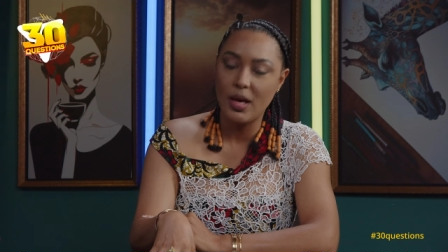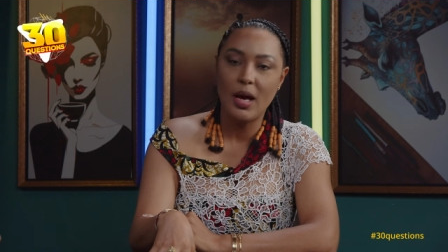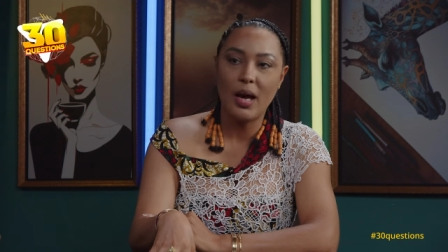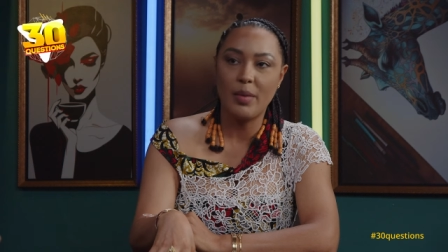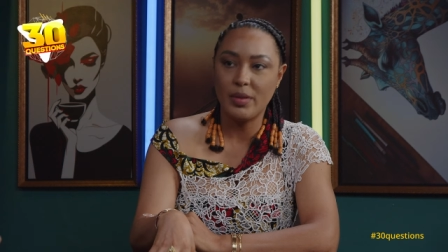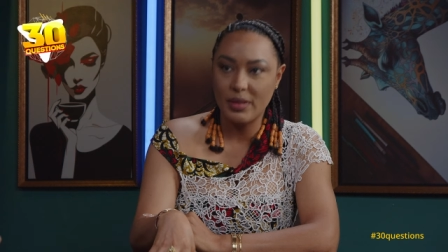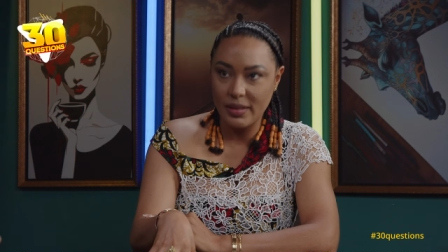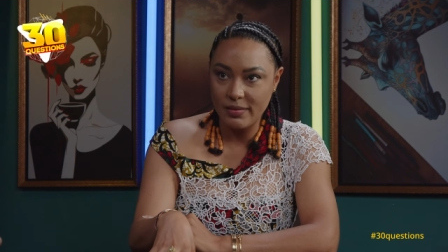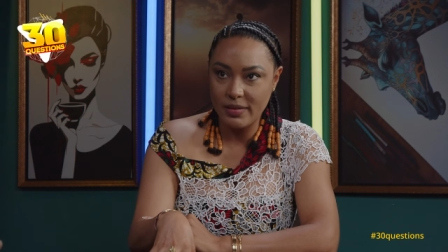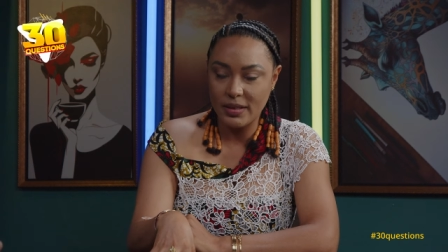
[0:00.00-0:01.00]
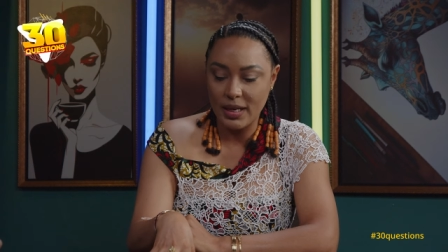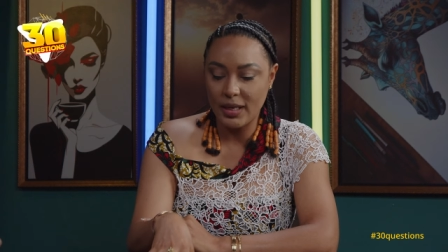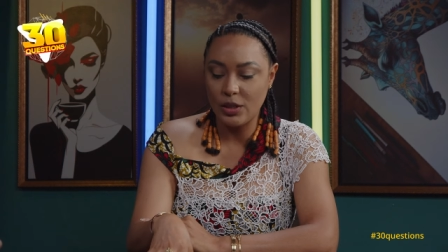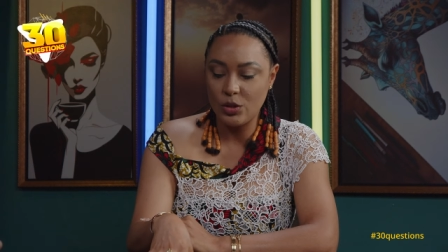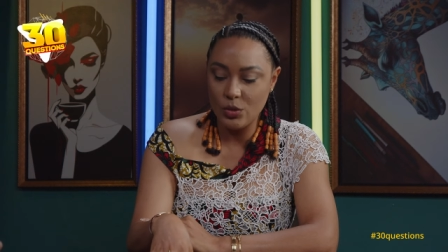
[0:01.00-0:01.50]
I believe that I
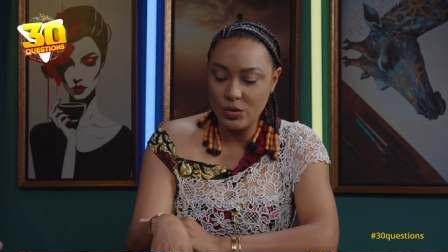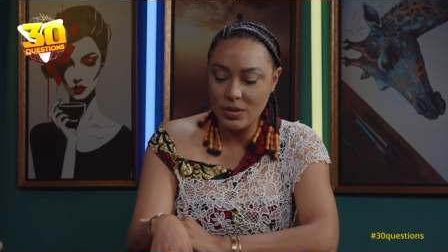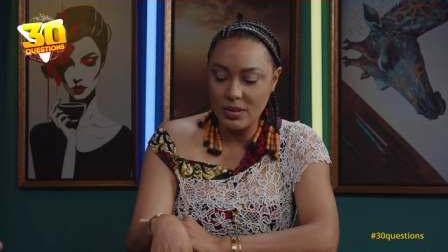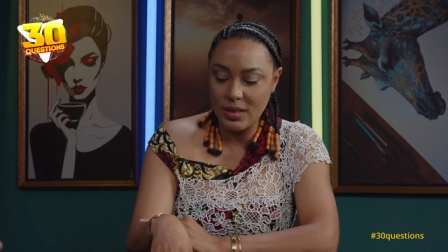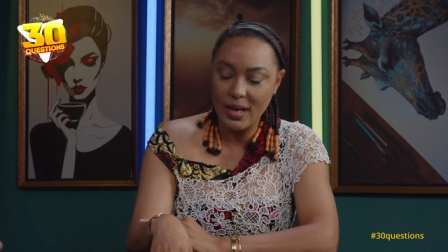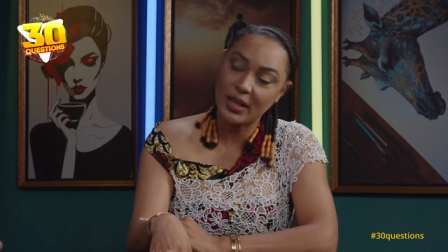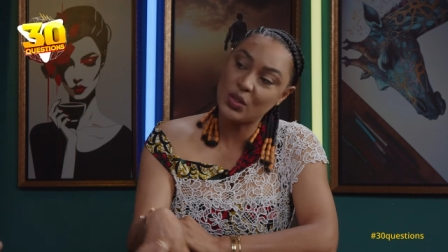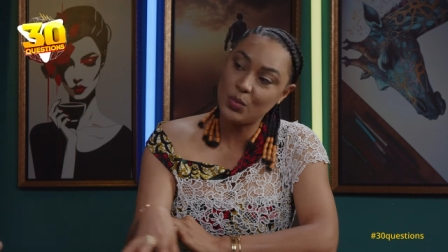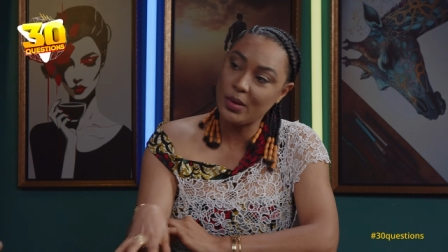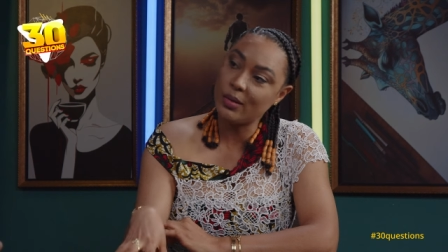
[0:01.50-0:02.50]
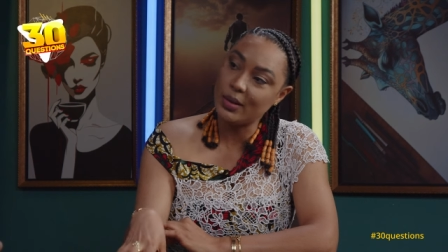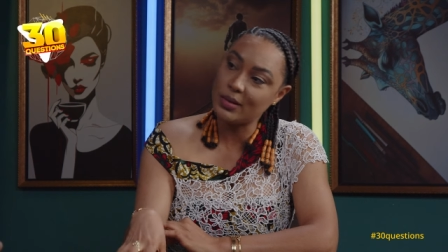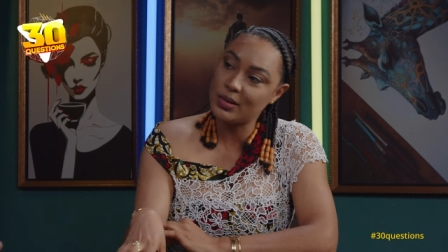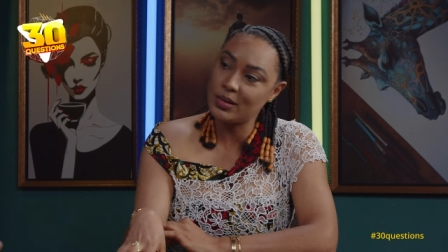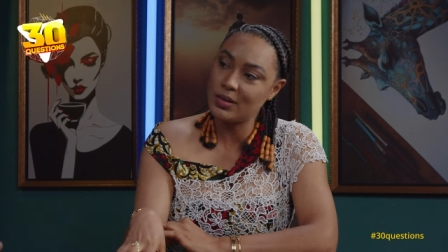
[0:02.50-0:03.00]
can use that
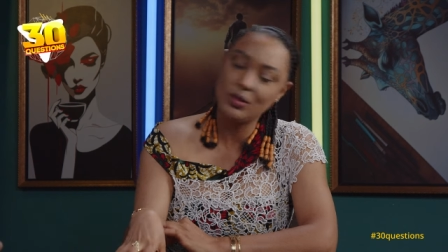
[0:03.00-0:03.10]
experience